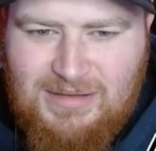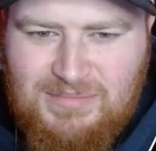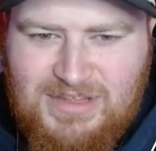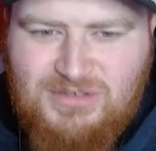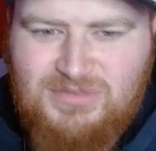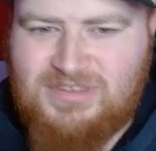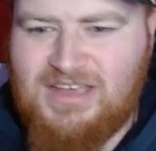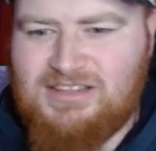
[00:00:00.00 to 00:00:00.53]

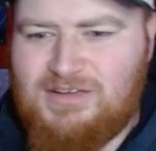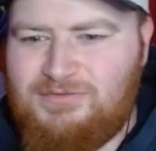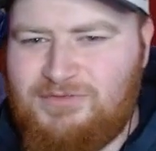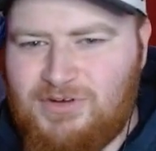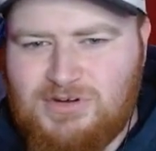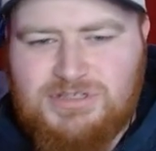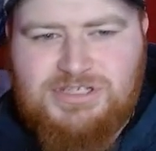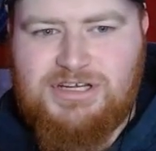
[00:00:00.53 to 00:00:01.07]
This was like the
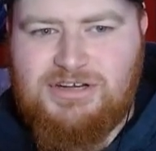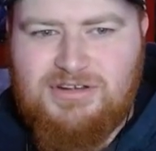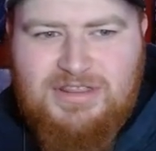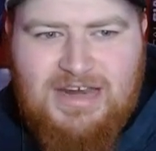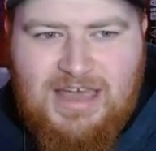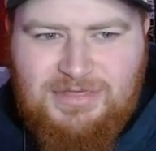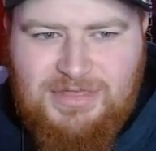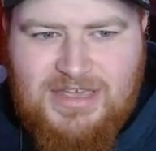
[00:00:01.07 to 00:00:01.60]
first year
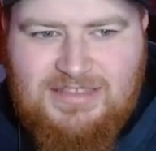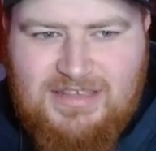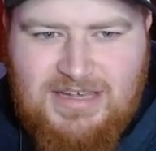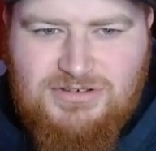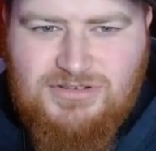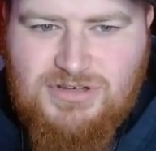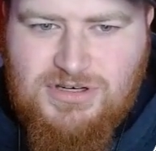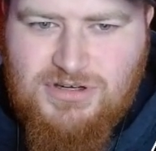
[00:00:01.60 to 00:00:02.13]
that I think they
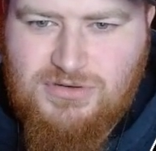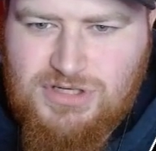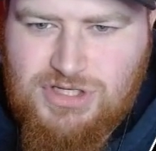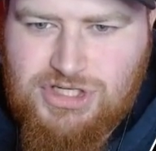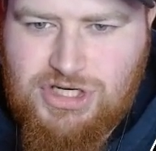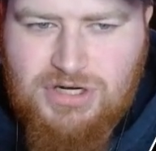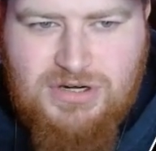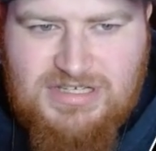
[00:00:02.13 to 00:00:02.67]

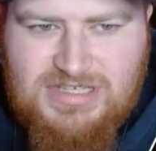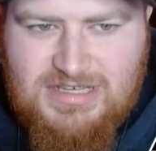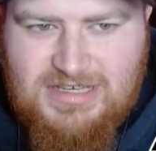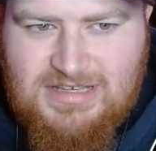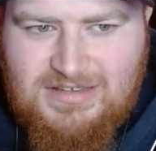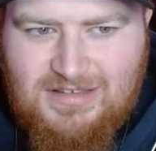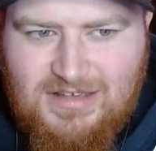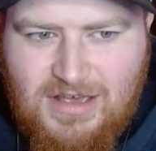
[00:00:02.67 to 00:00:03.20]
introduced
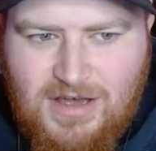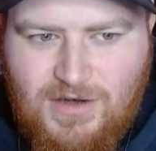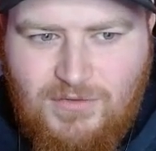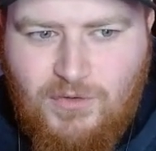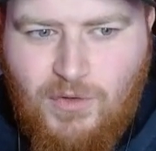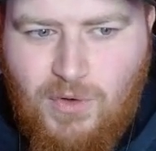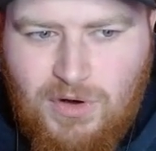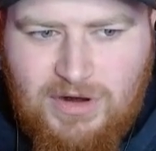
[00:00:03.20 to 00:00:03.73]
jerseys
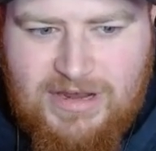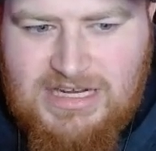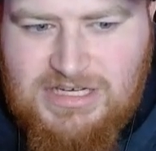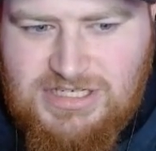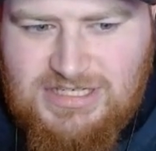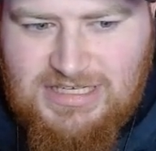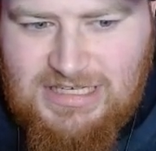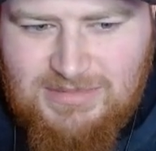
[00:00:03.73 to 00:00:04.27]
for
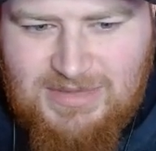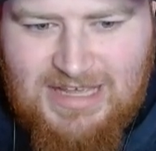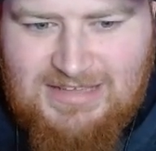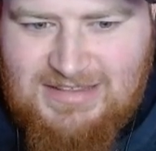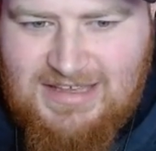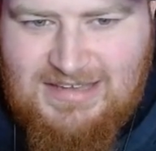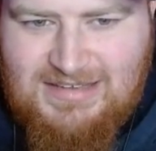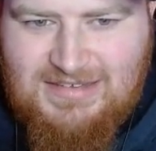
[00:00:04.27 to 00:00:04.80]
each team
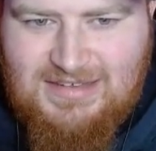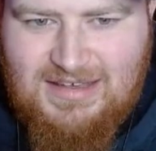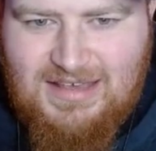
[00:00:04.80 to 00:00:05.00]
like this.